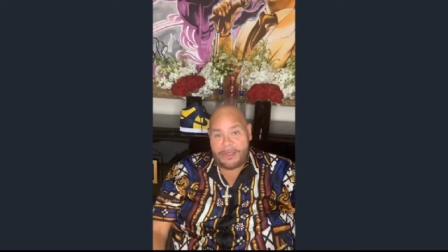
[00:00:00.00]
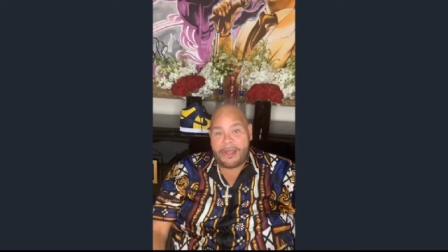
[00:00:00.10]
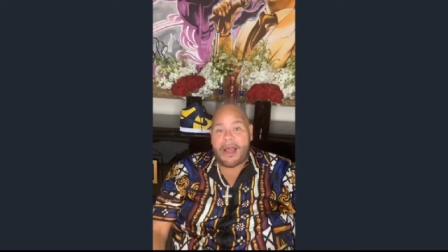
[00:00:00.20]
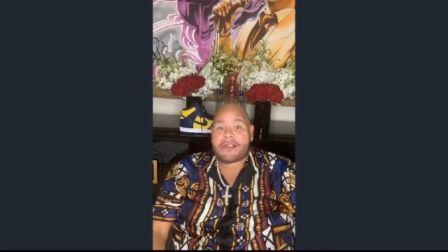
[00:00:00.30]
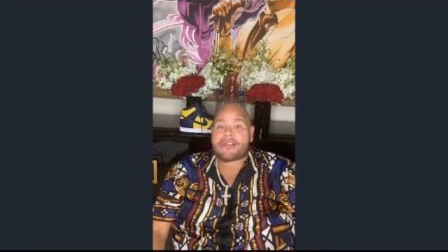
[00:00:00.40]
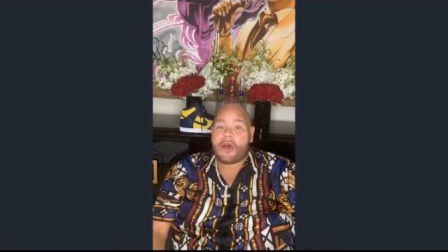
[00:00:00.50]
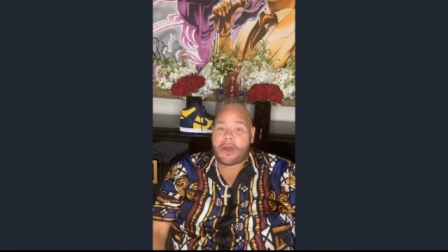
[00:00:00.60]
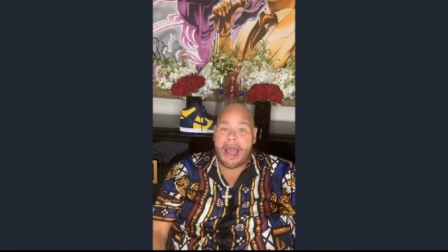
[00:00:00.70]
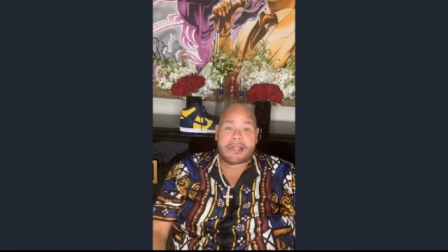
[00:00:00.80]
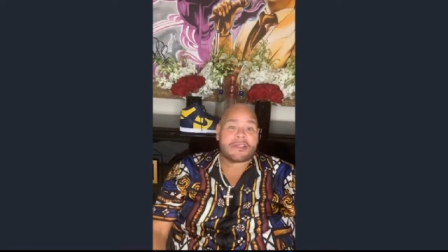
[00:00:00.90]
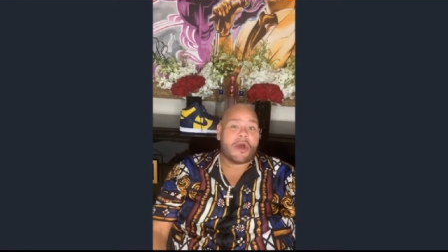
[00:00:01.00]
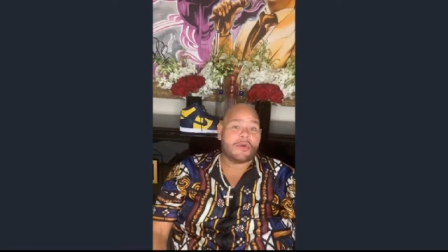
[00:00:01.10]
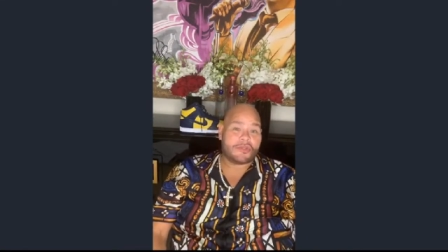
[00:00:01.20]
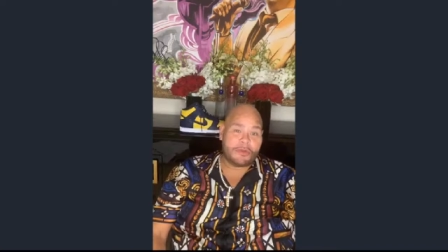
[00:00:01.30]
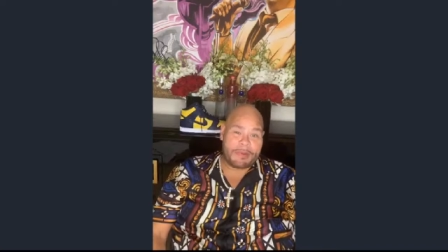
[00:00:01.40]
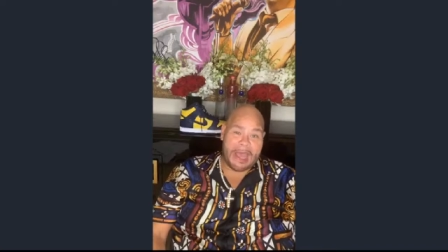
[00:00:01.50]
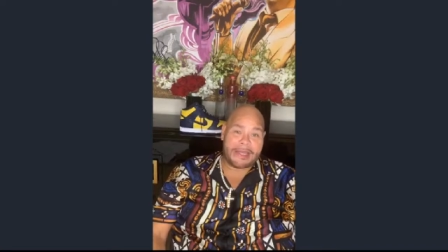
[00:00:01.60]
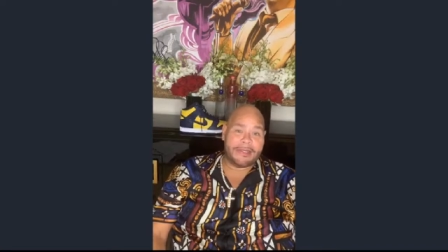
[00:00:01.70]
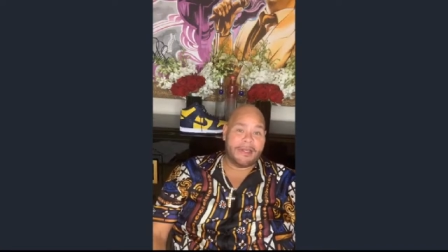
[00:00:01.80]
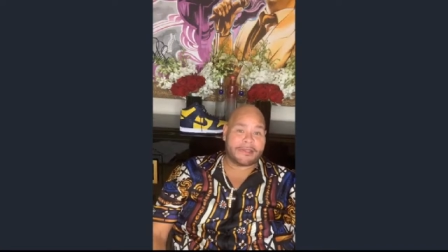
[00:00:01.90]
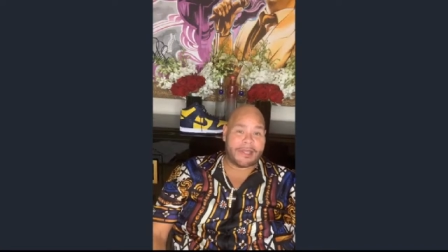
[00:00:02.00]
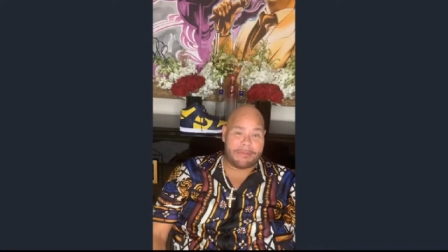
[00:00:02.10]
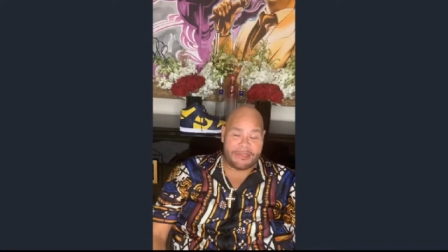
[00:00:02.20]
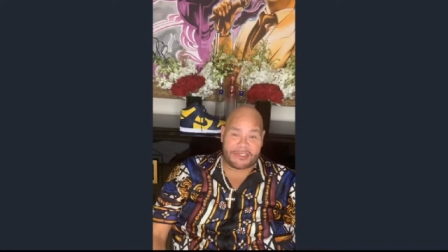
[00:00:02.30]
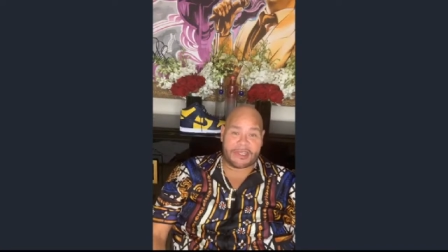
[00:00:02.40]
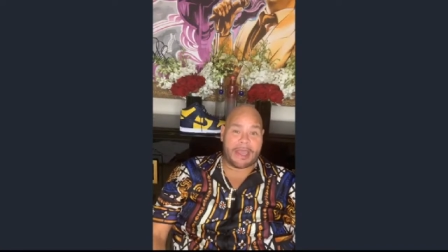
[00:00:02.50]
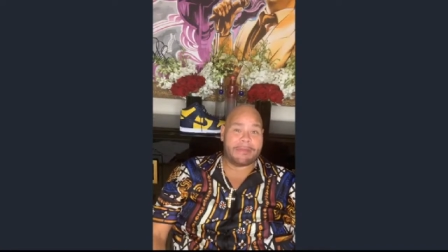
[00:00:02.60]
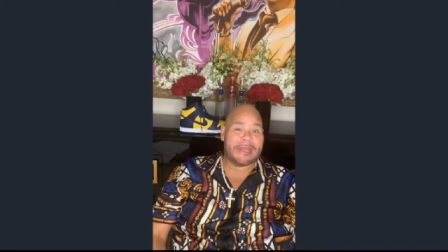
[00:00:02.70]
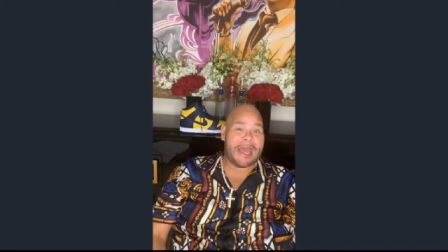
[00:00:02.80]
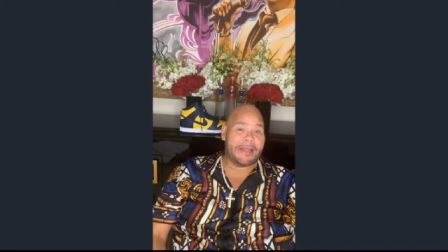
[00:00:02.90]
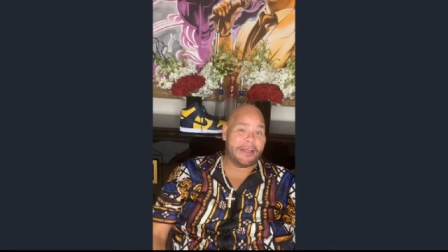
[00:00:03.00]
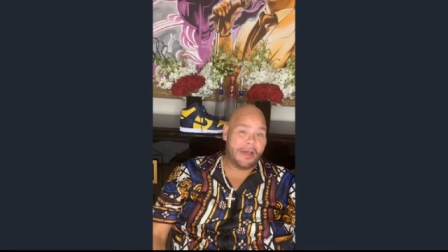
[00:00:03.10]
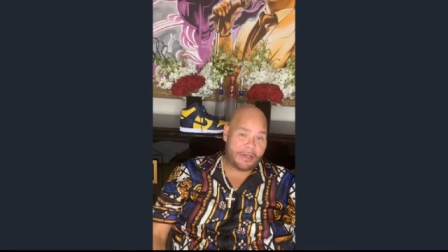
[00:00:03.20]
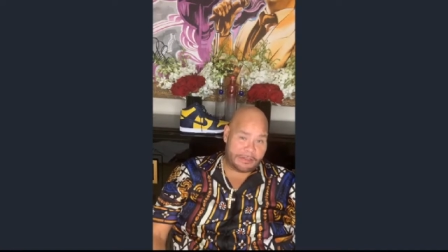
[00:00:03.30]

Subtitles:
I told you Patti looked at me. She gave me that look.